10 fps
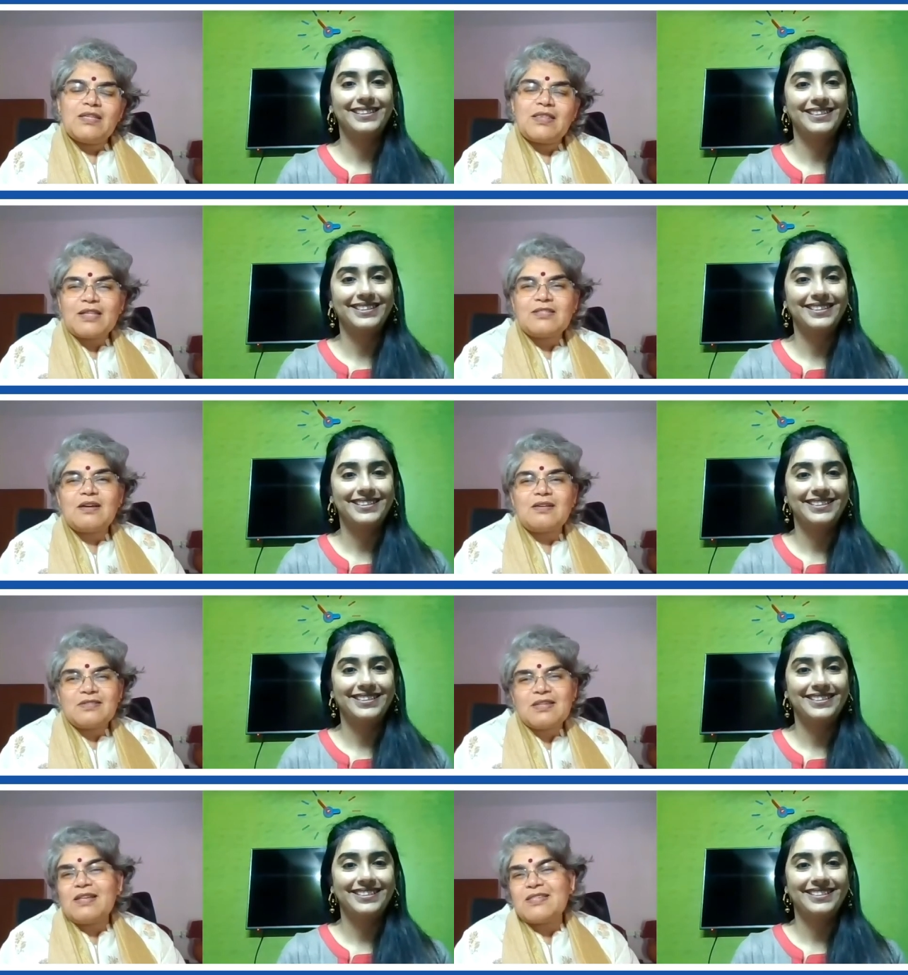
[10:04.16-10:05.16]
Speaker 1: that's our
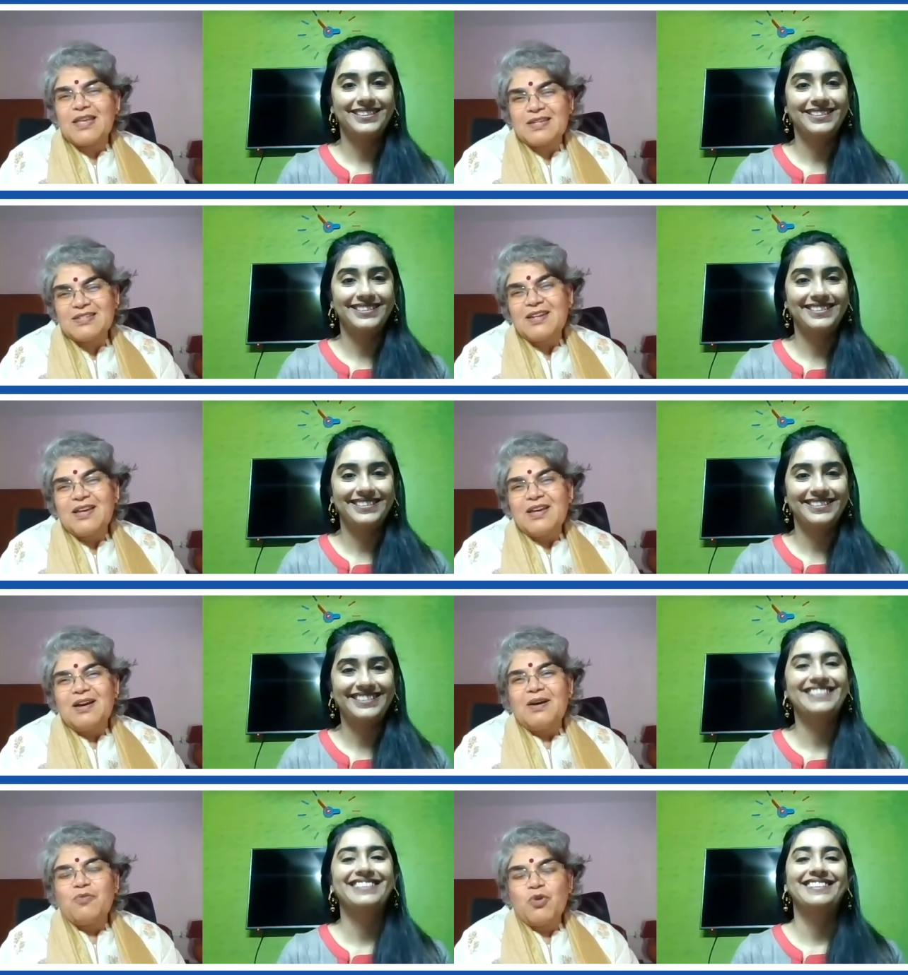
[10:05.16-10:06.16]
skill set,
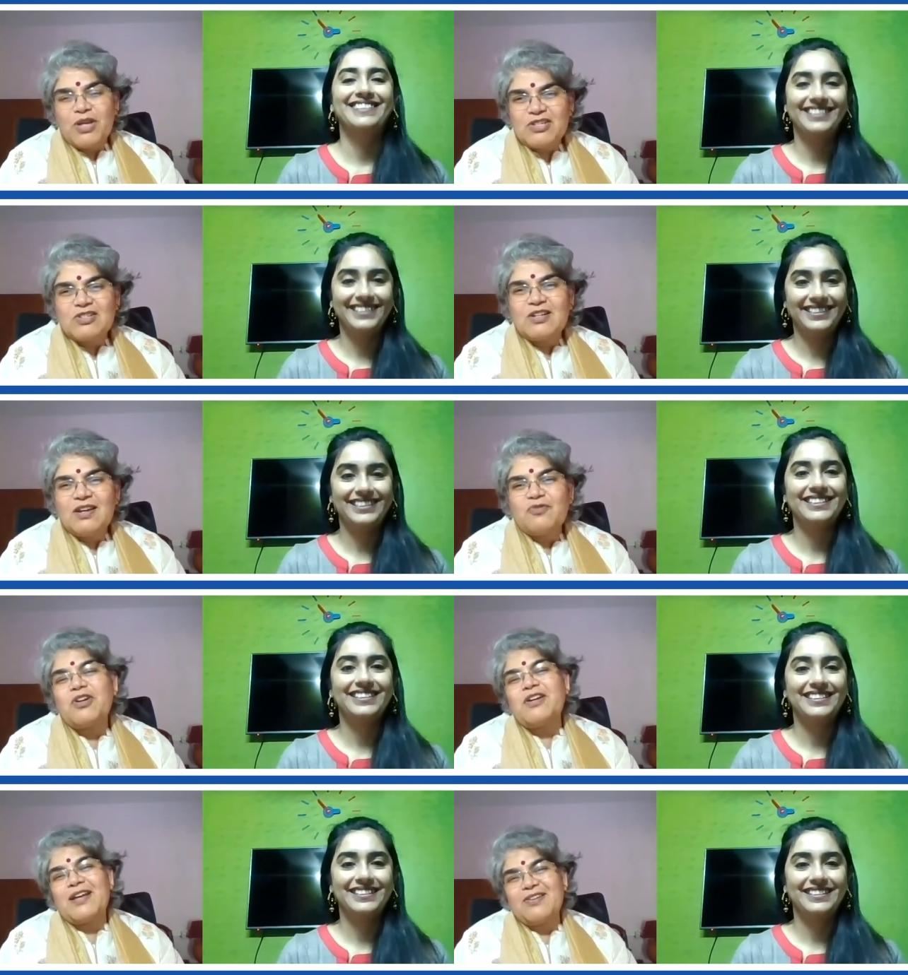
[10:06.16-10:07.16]
vocational and
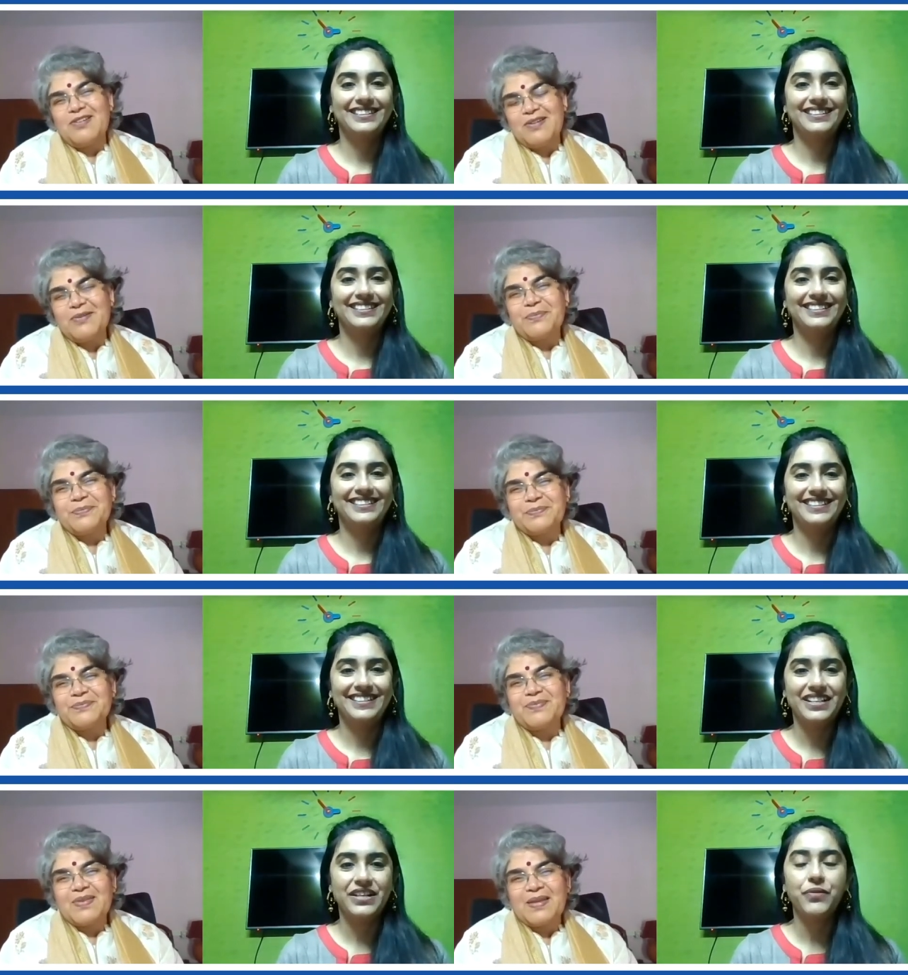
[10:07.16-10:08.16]
vernacular.
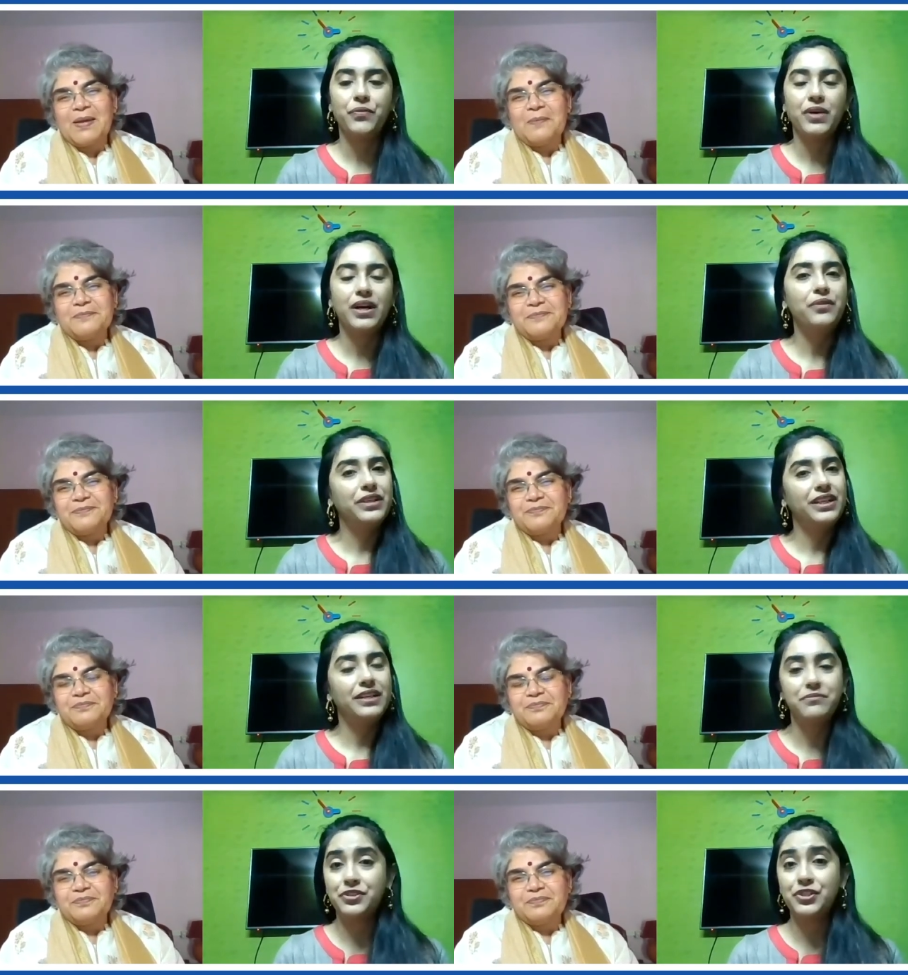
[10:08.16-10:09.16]
Speaker 2: Wow, and I'm
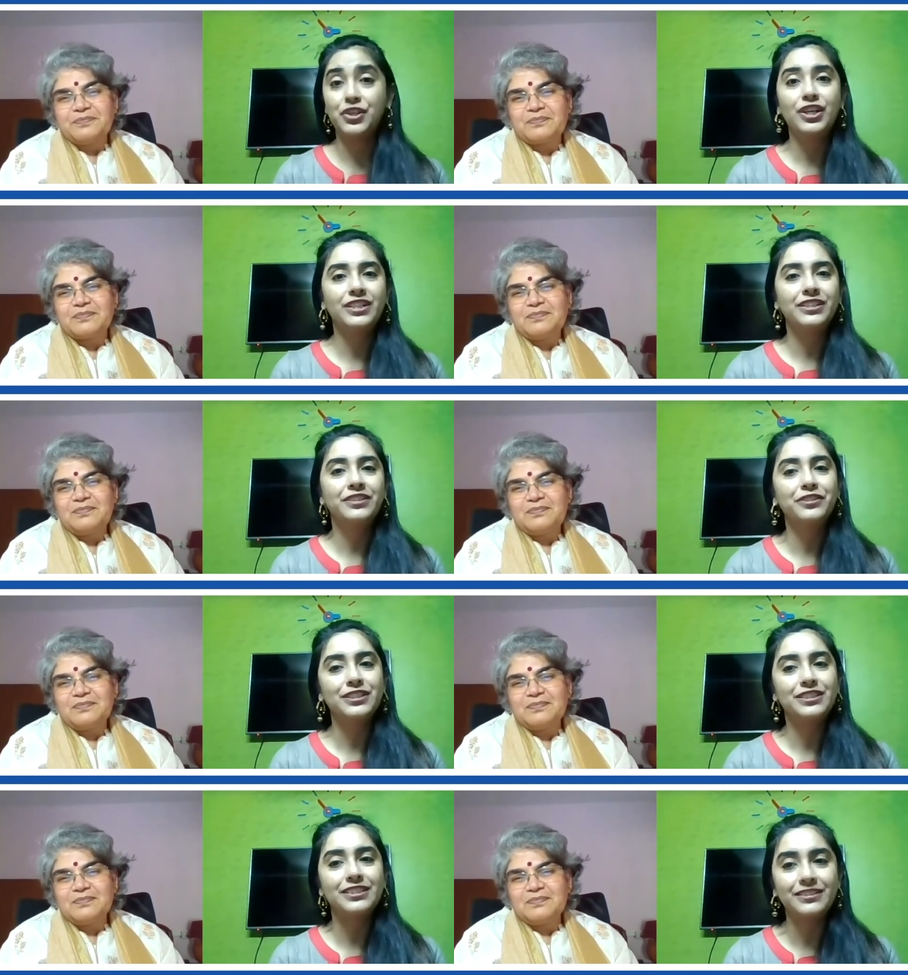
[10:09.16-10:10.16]
sure, this
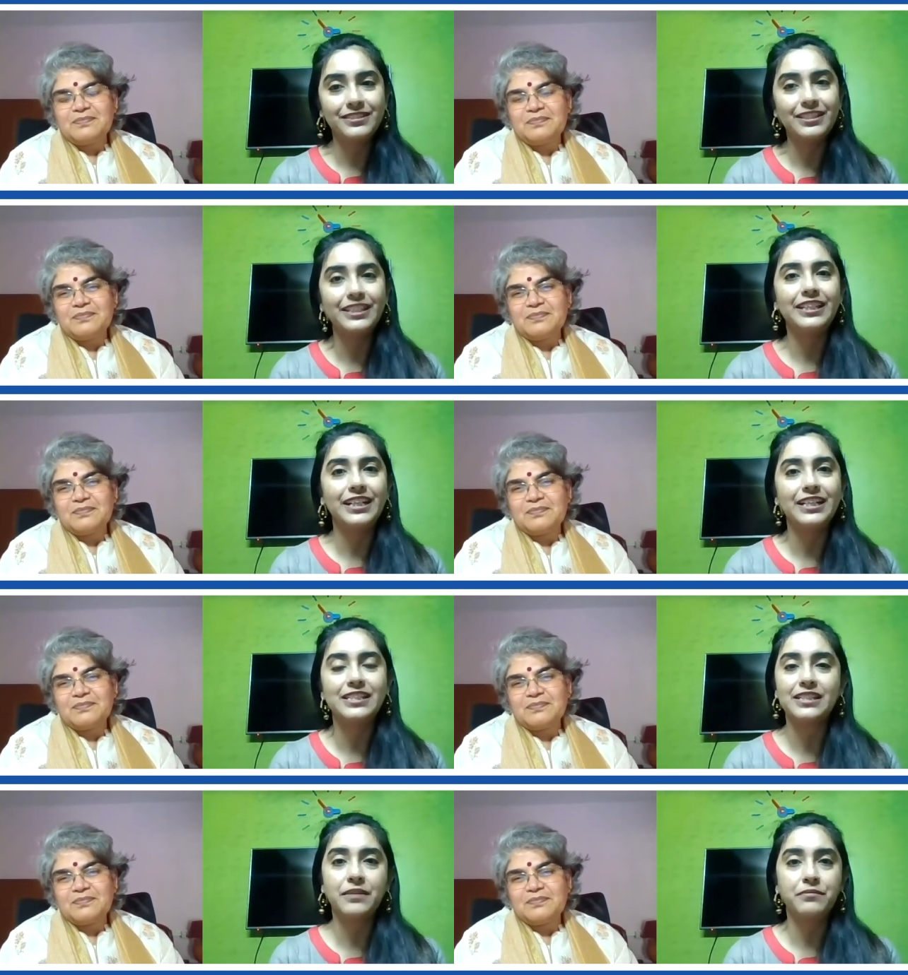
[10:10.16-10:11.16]
is really nice, and
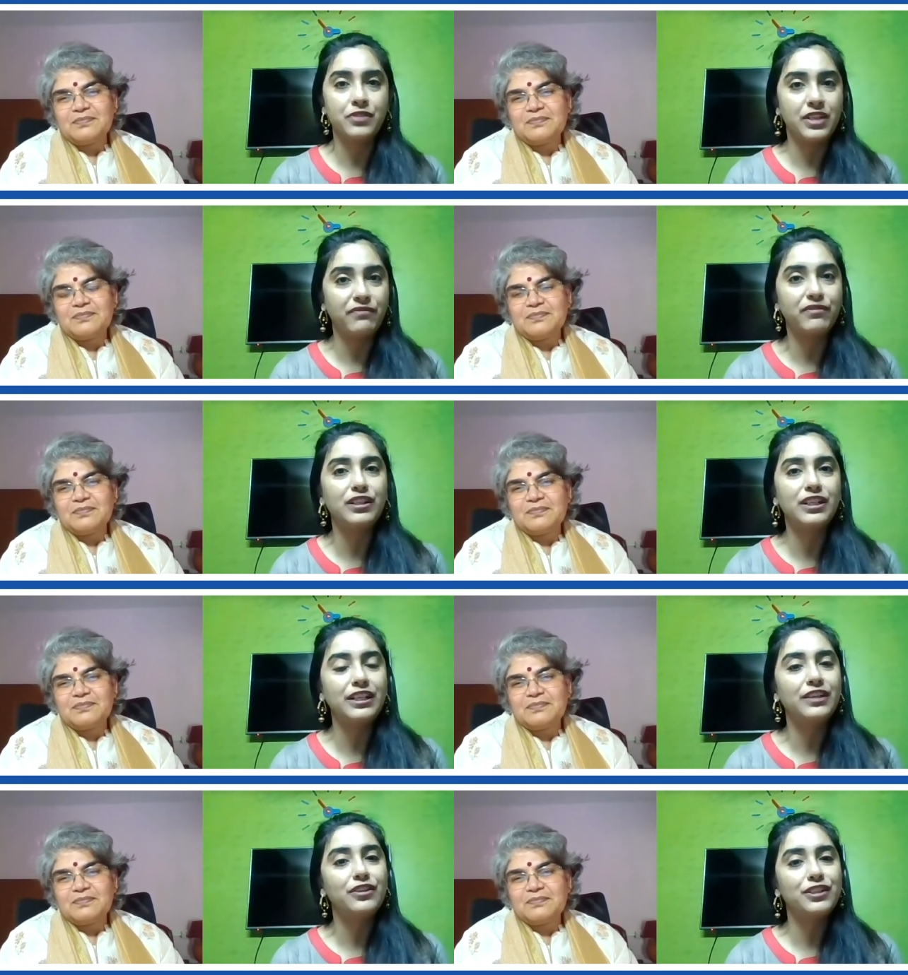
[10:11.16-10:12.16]
I'm definitely
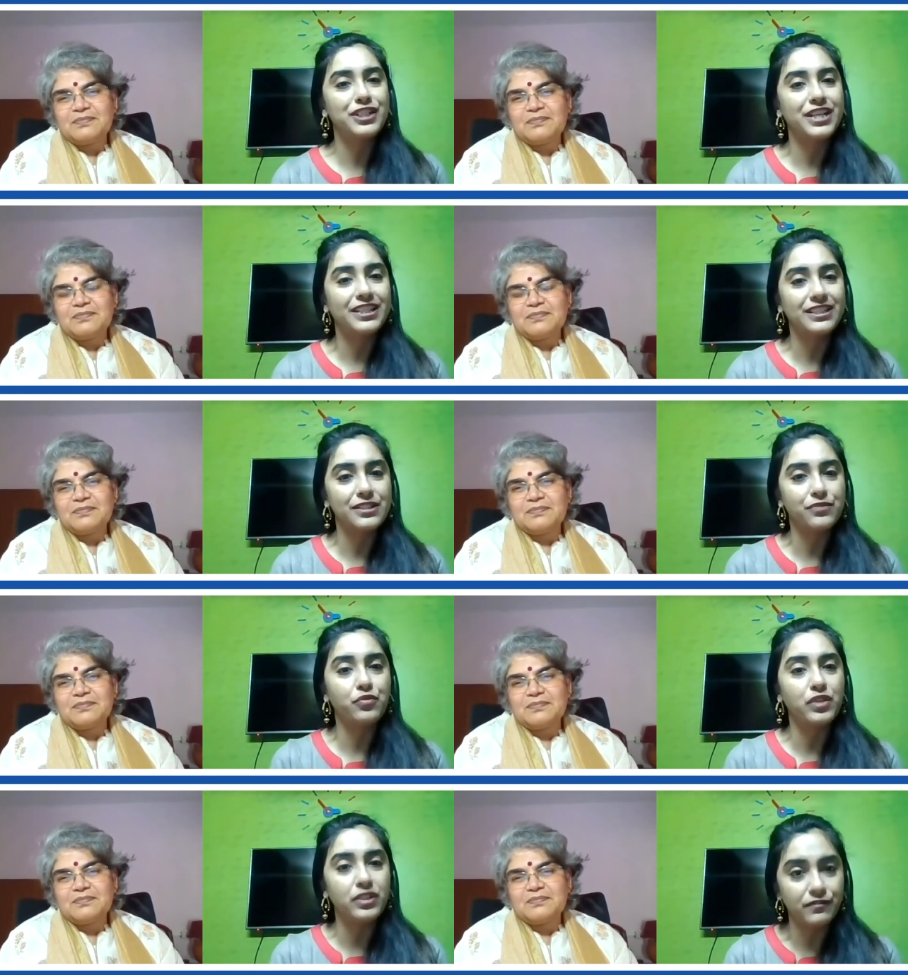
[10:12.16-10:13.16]
going to share this
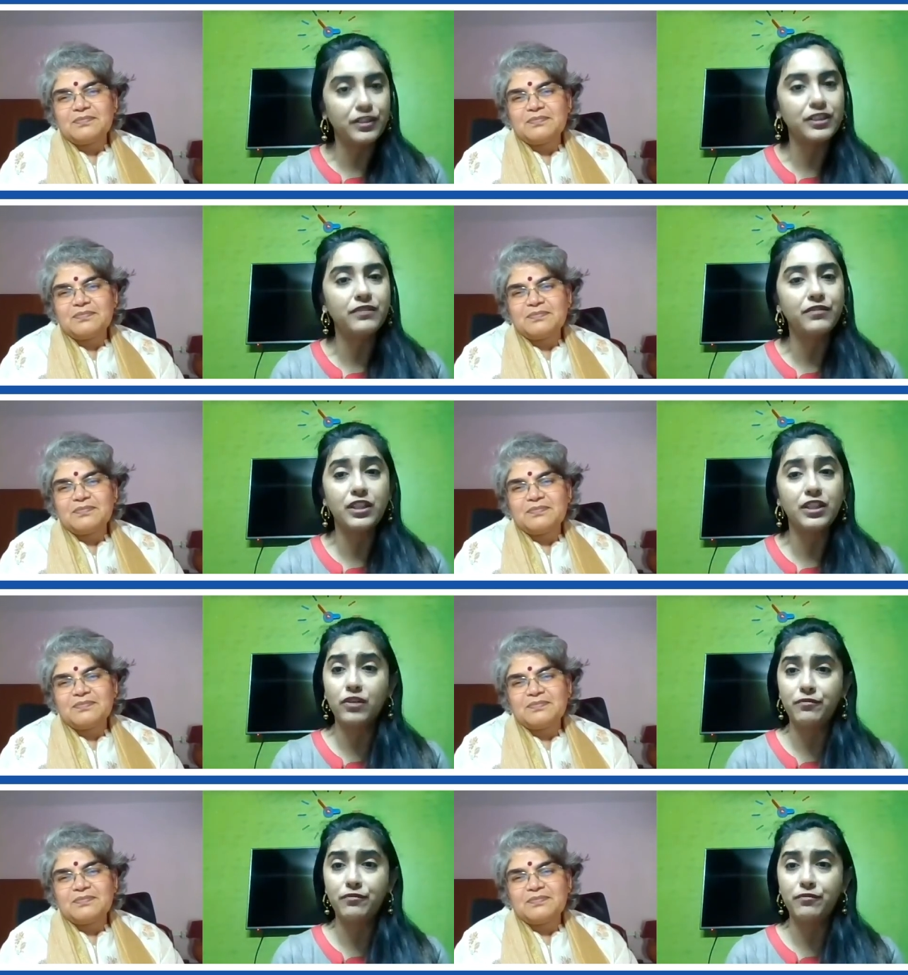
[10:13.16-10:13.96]
further with a lot of